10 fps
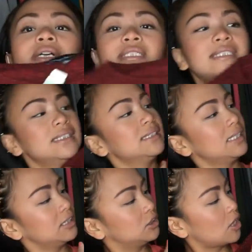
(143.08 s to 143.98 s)
but it is
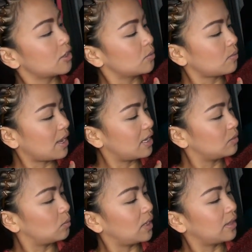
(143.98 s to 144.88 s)
a dark
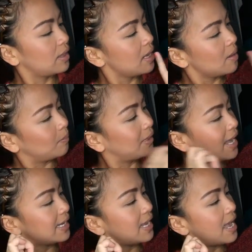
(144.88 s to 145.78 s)
red with
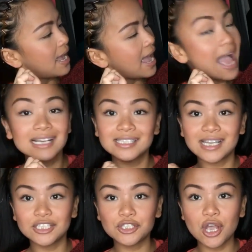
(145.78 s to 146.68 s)
black
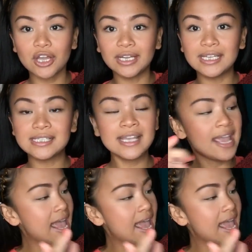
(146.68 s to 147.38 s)
accents on it,